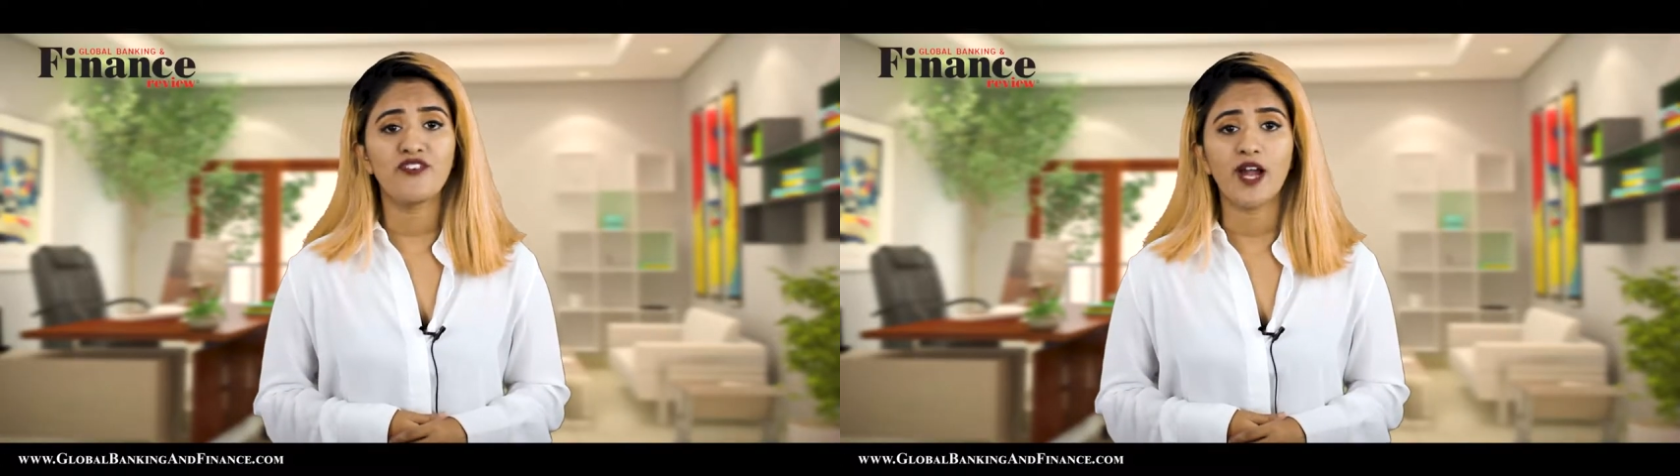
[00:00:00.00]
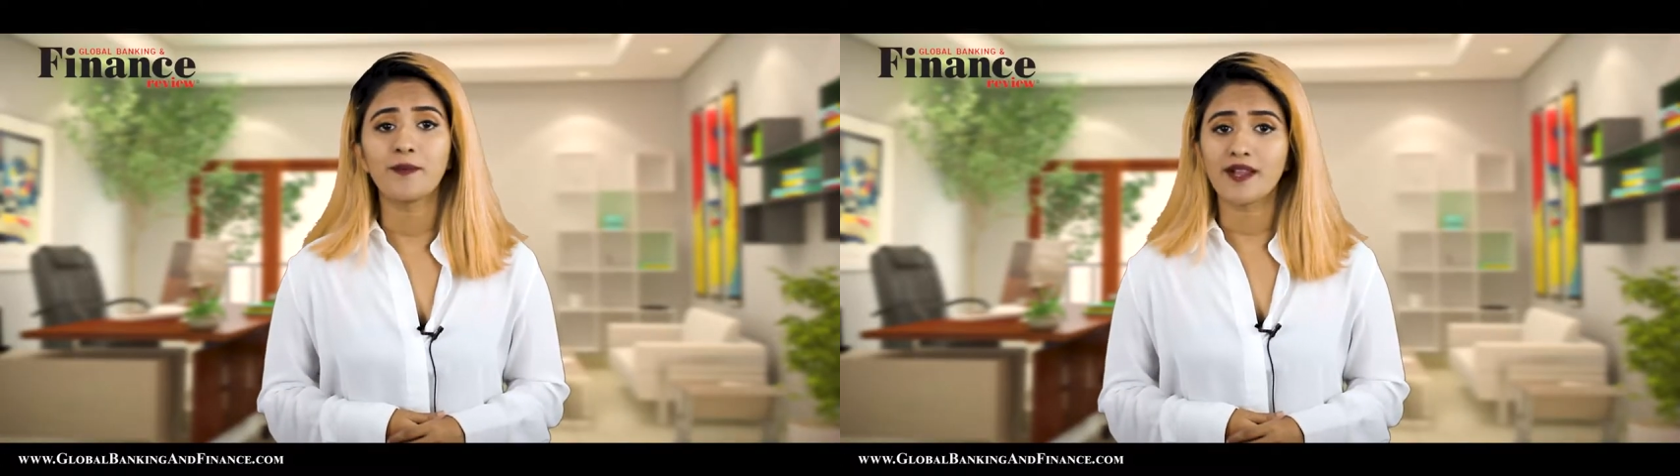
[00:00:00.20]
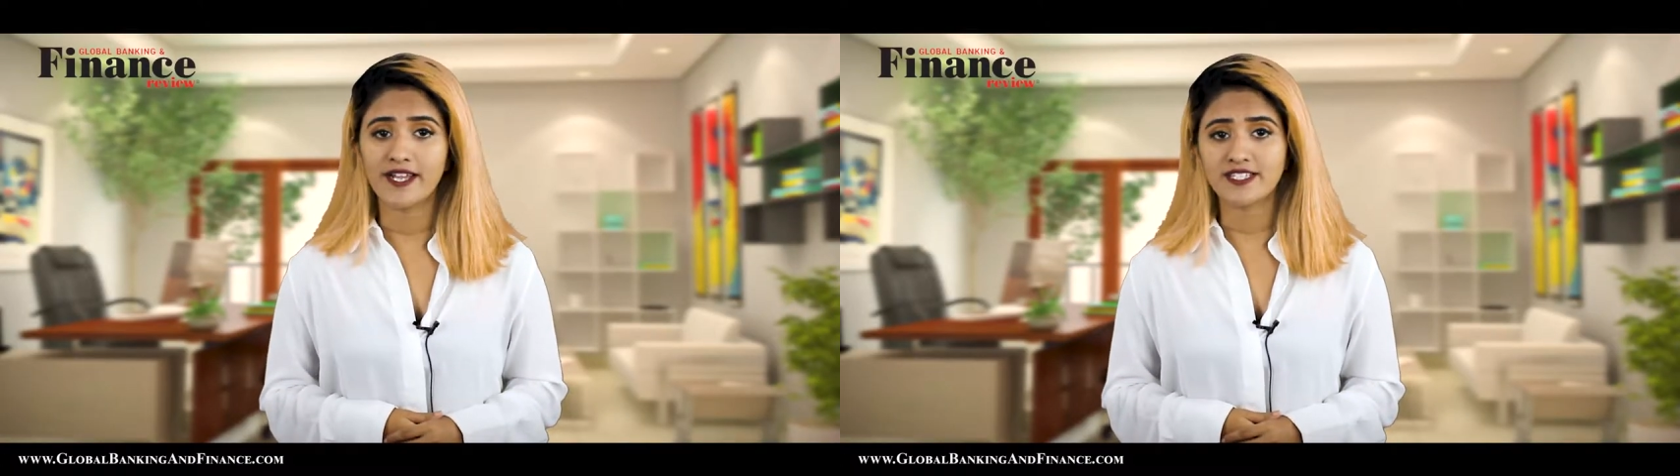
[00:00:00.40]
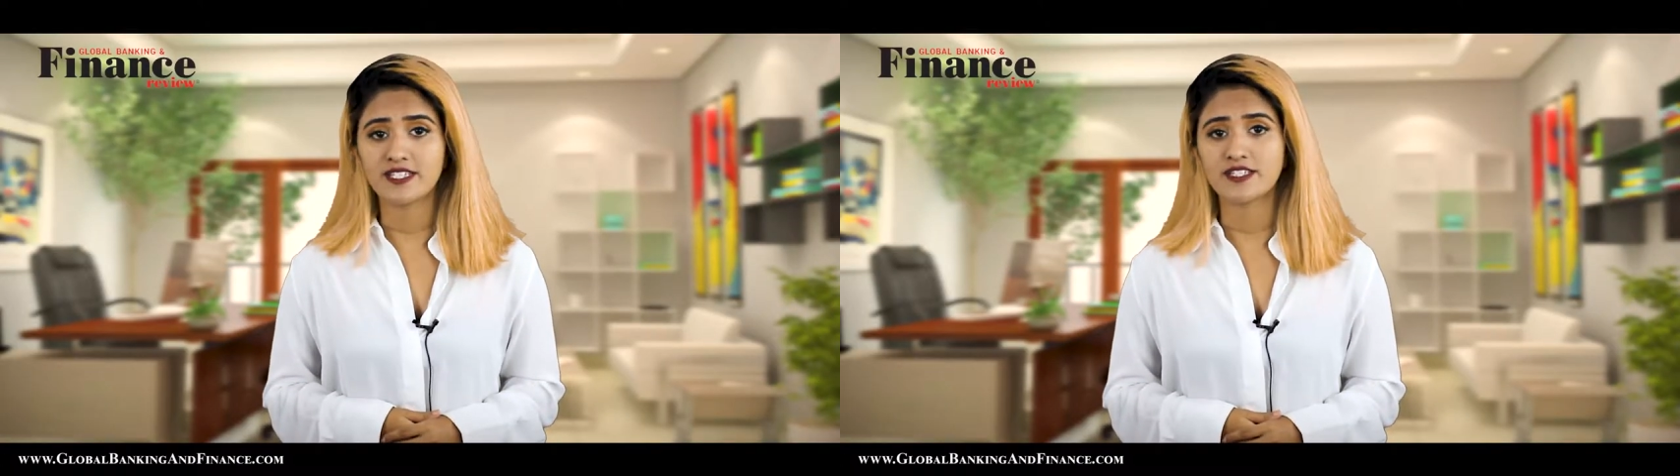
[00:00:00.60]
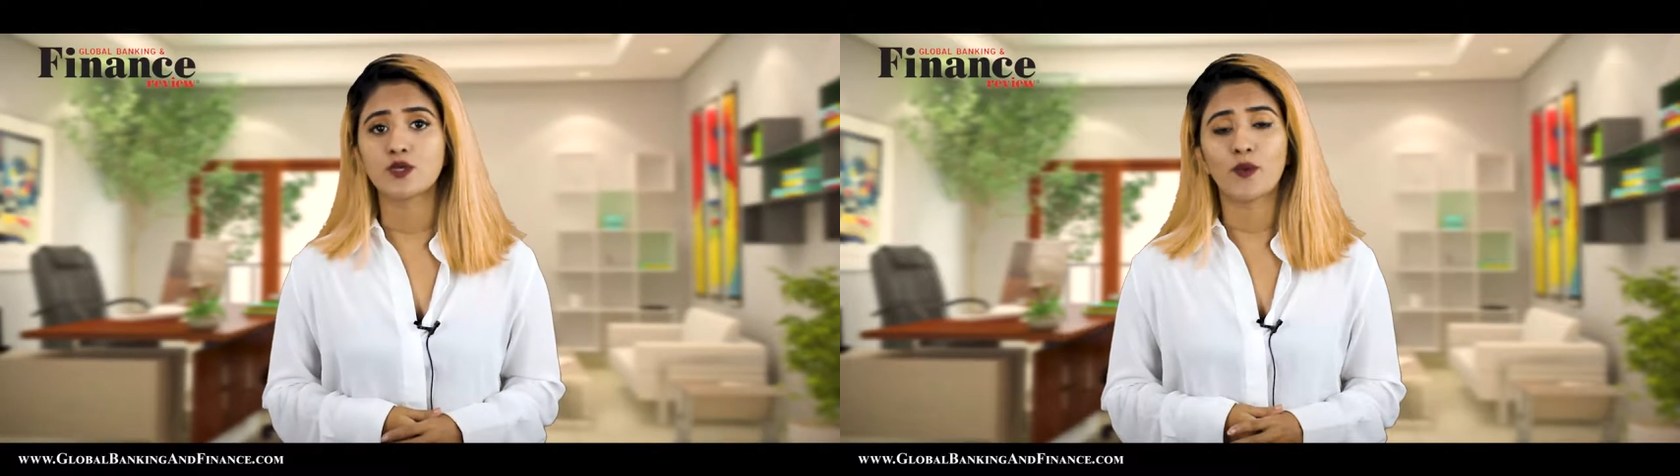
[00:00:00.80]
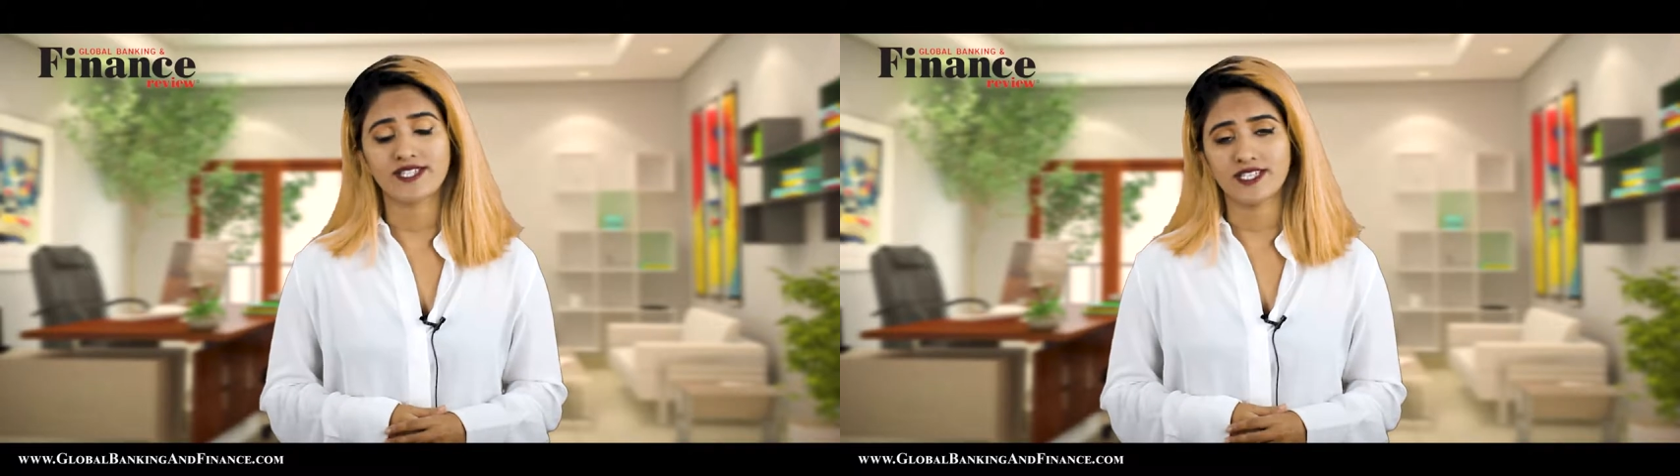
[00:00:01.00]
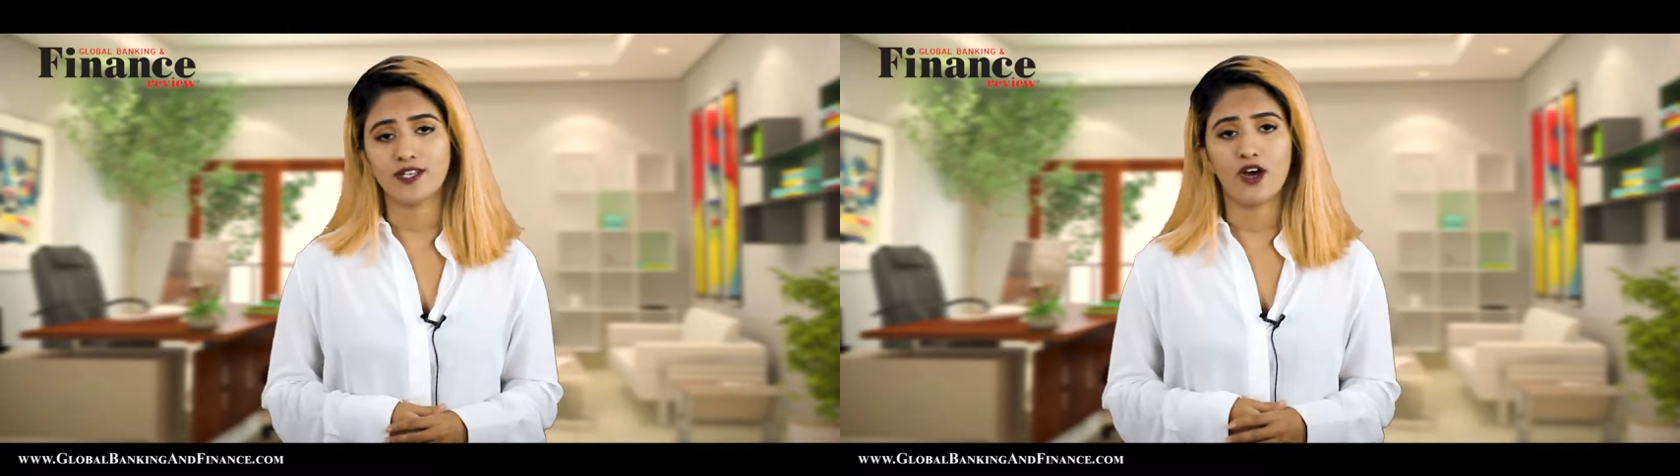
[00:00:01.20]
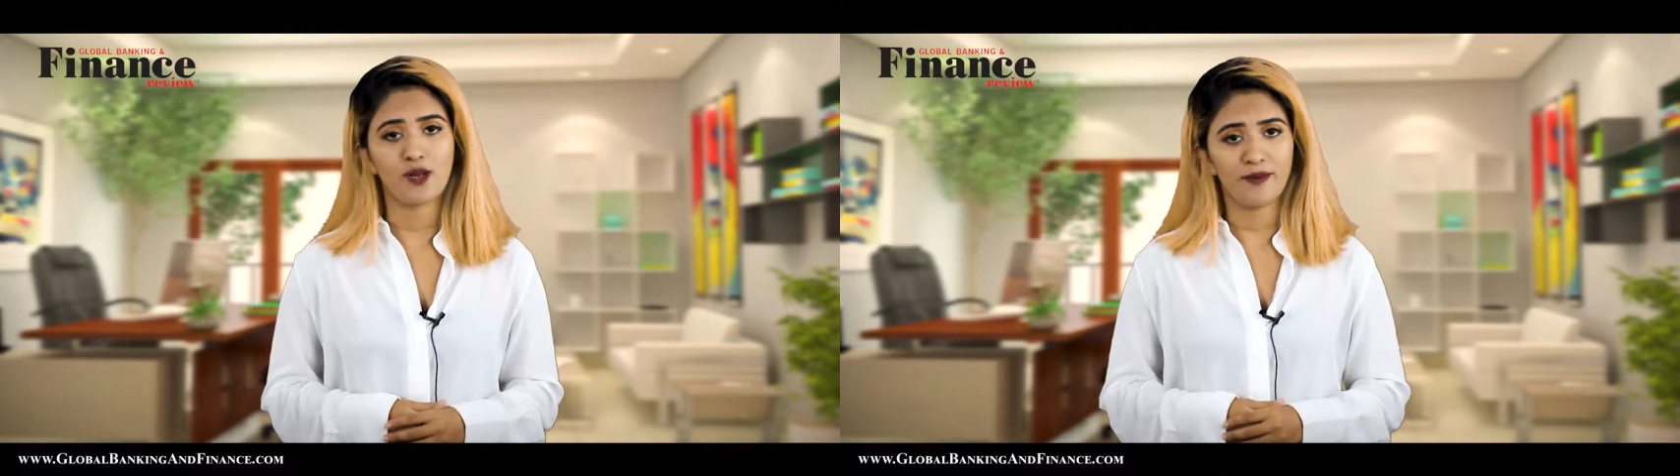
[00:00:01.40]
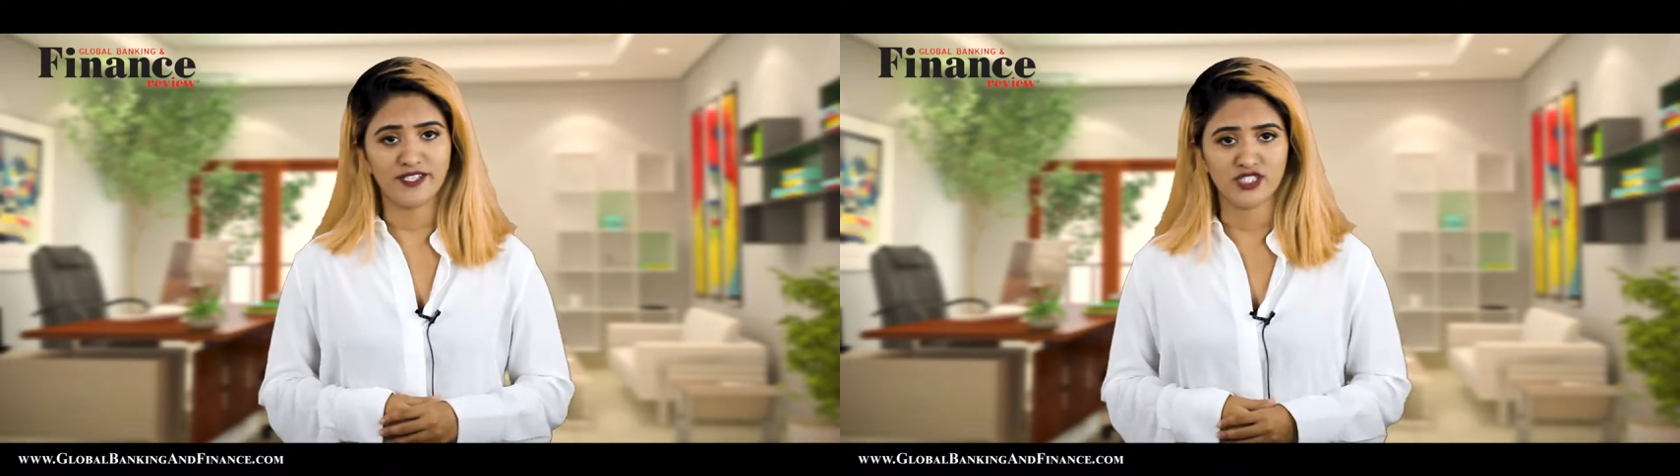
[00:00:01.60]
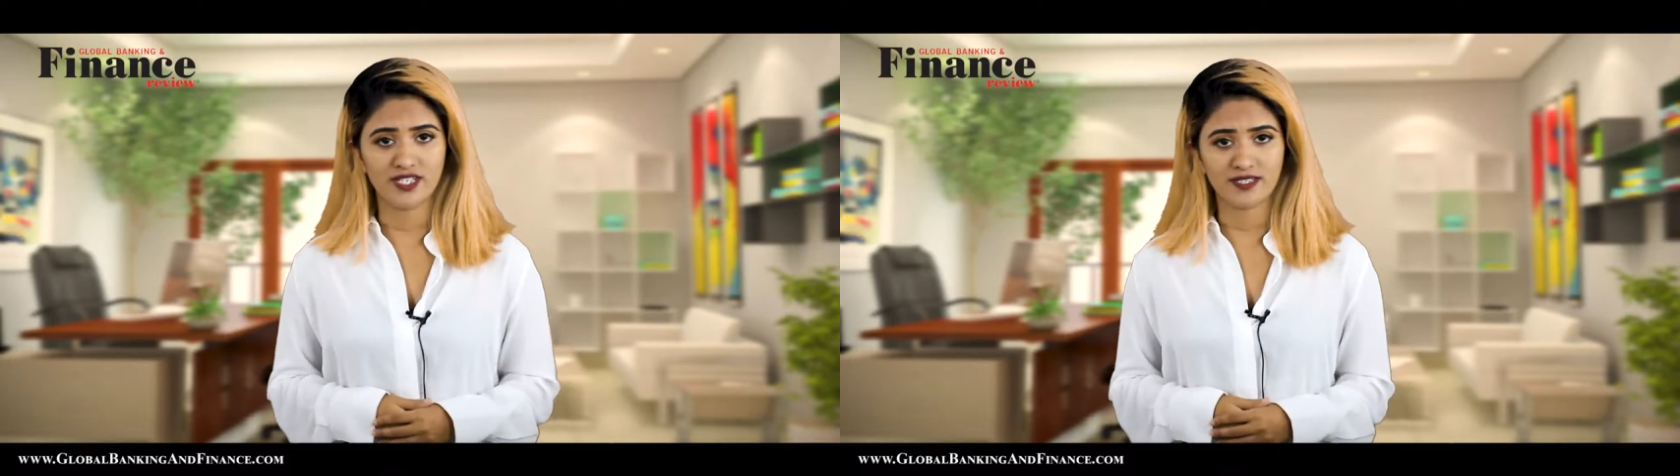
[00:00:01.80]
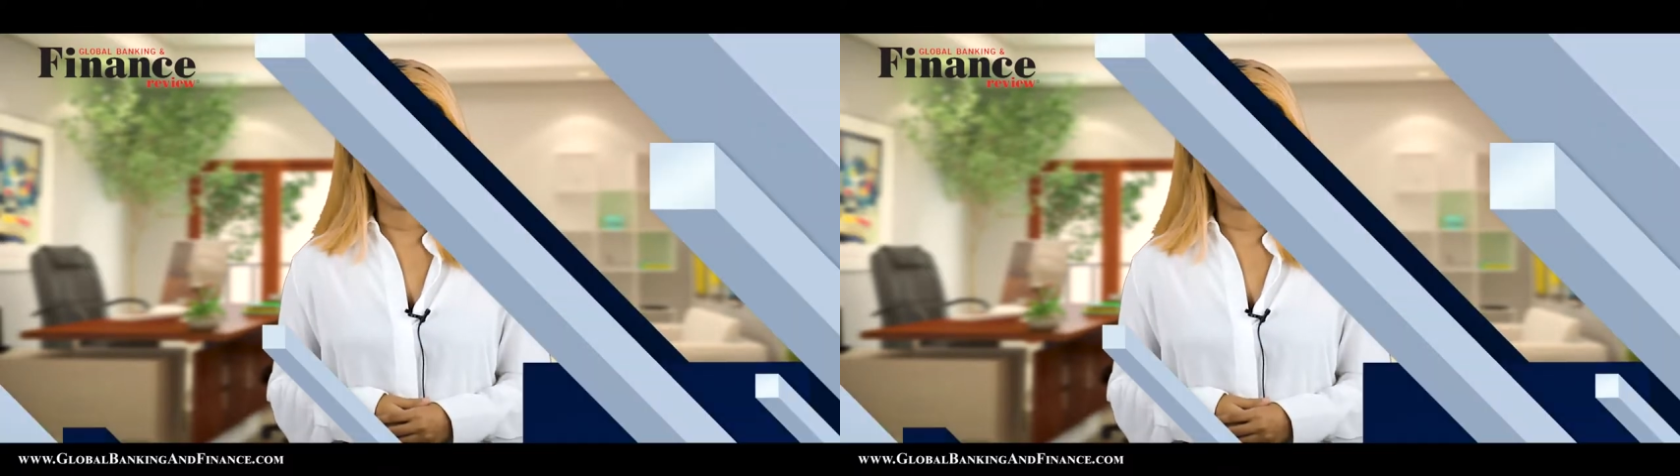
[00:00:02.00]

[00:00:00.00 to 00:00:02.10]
5 places to visit on a budget.